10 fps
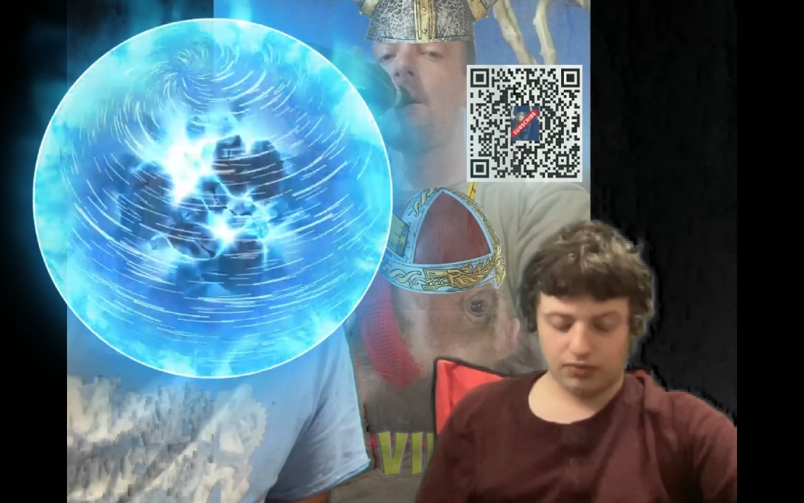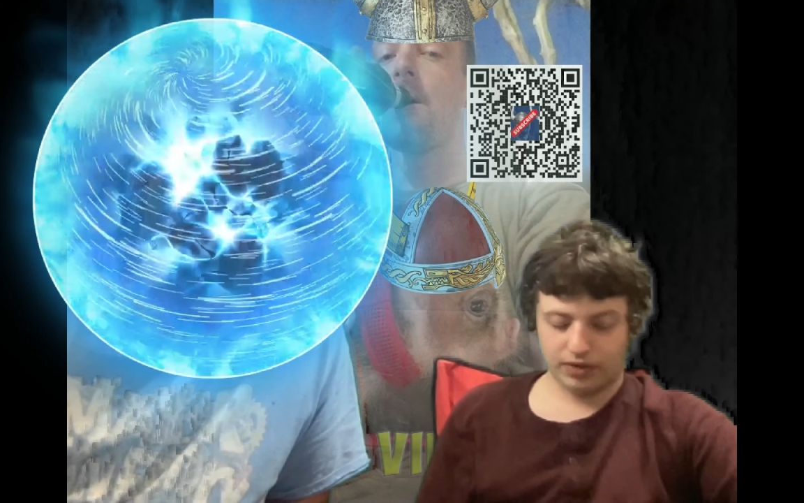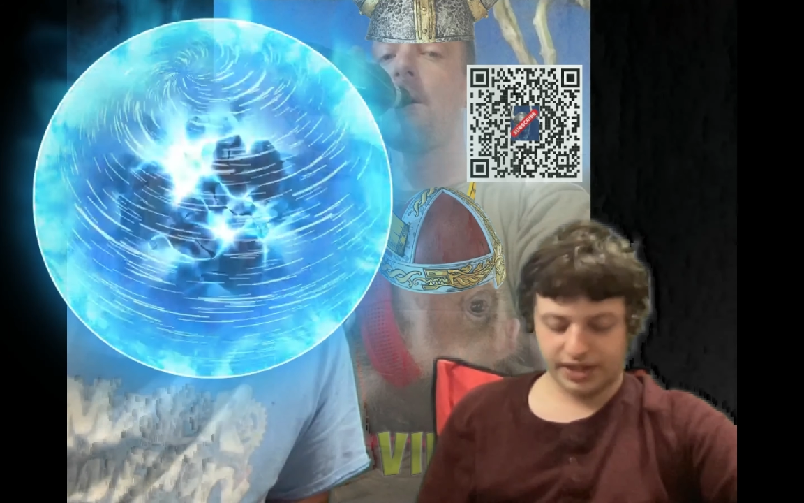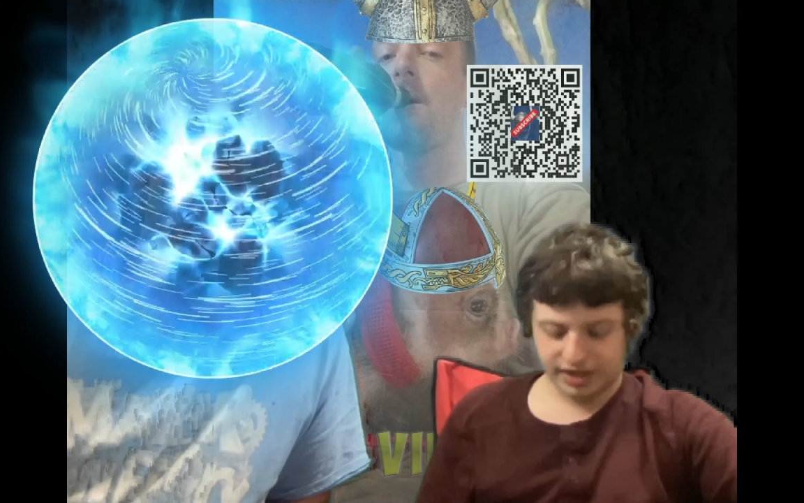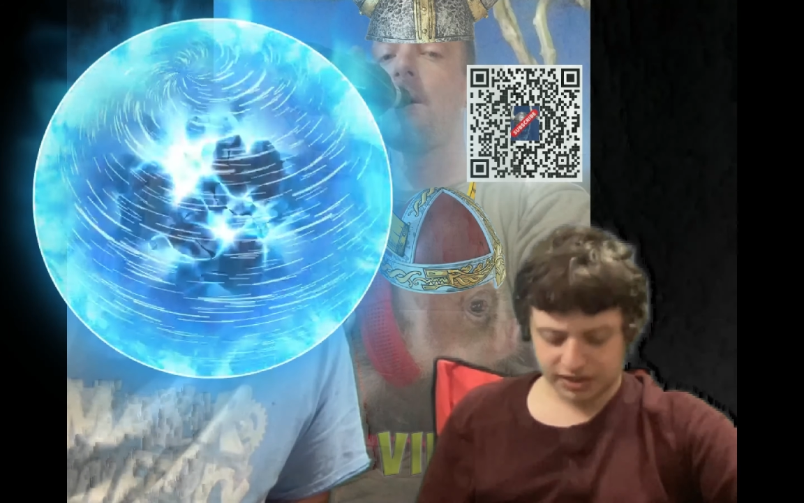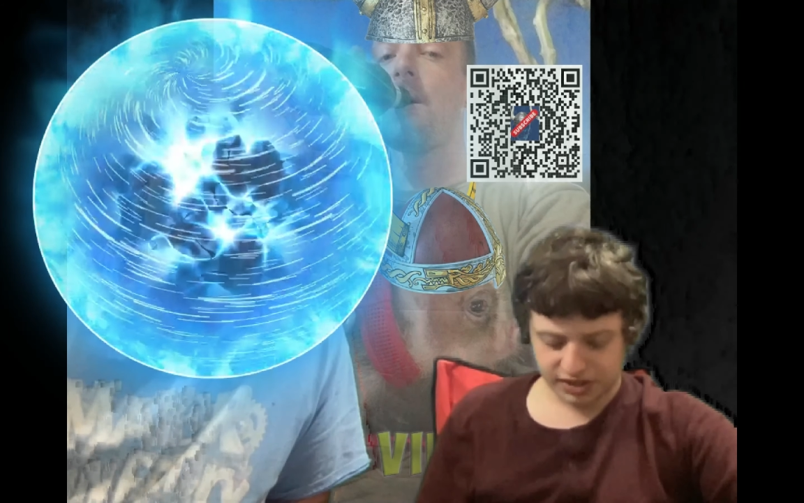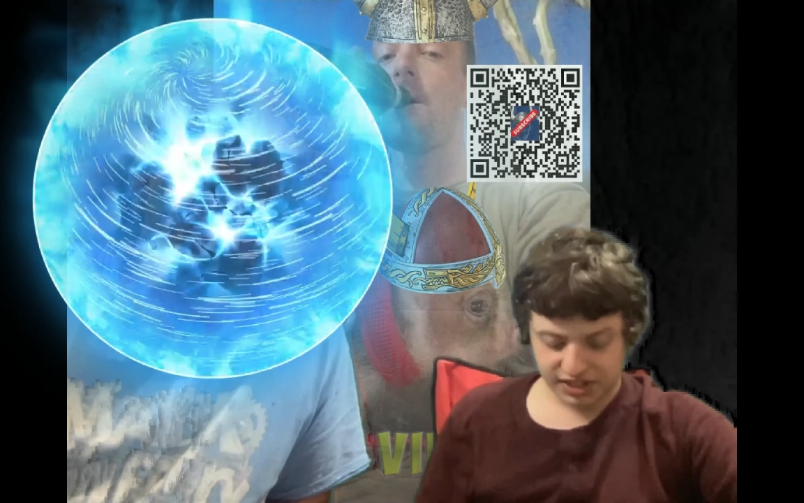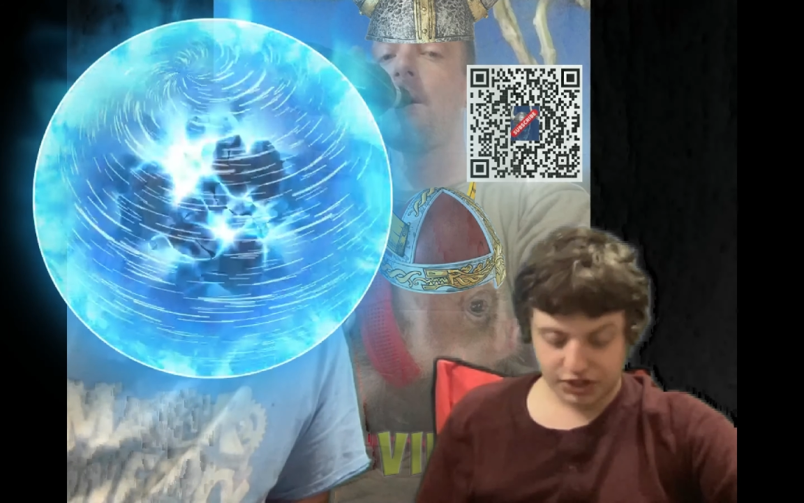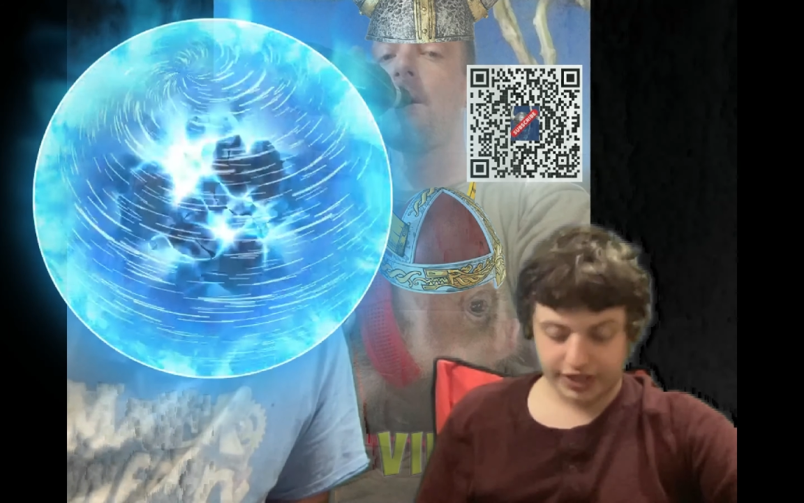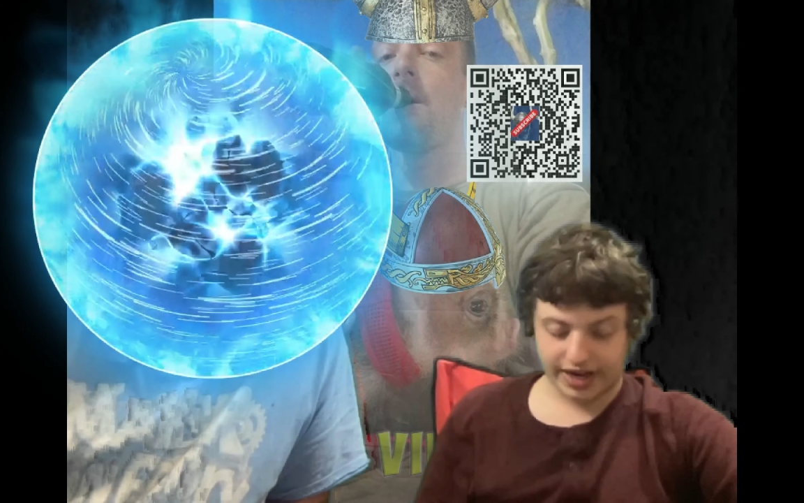redundancy
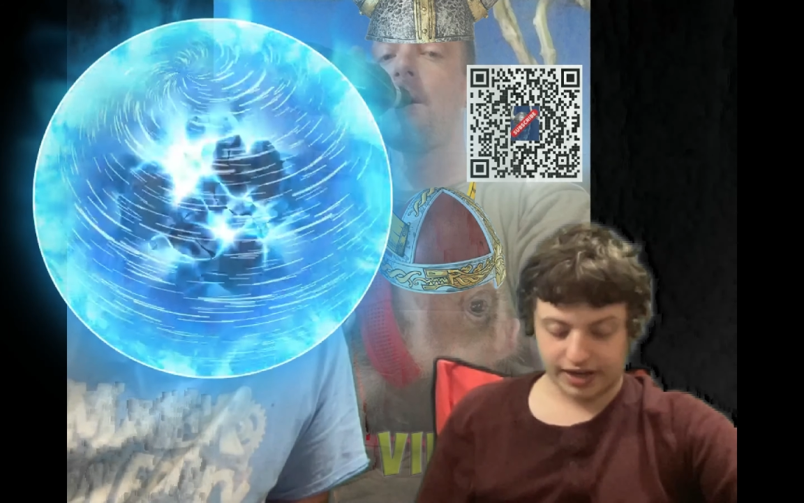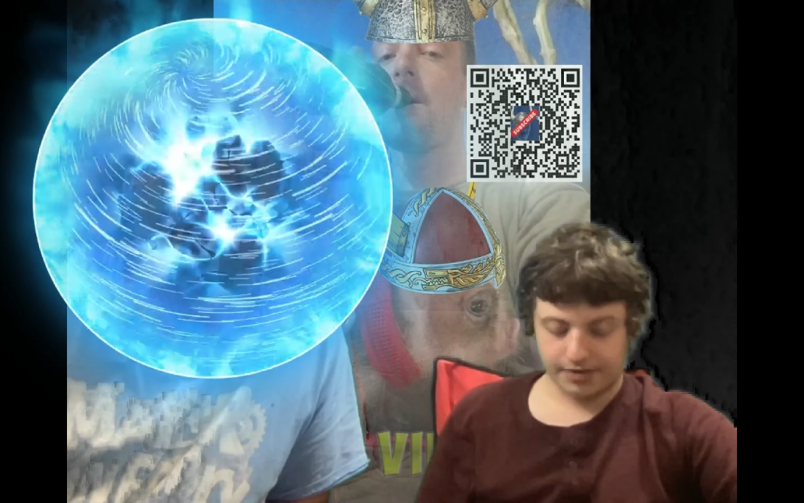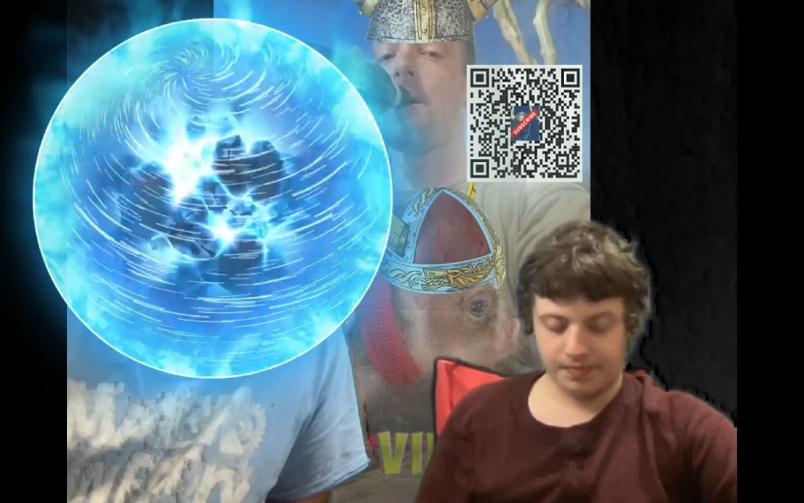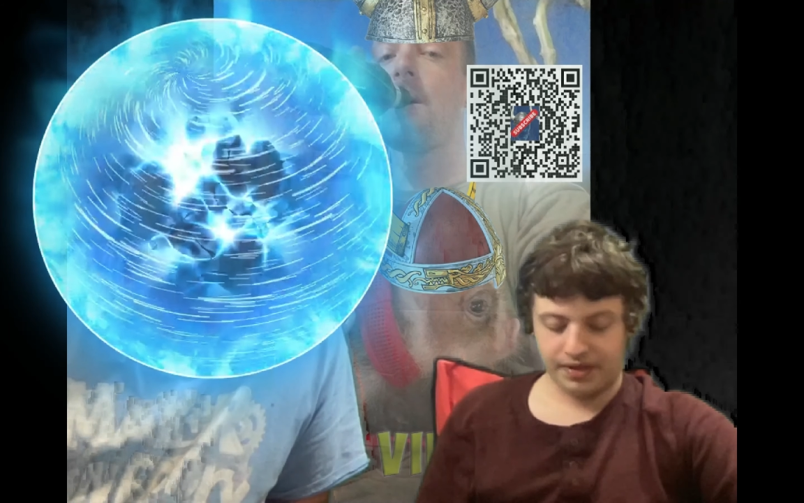check.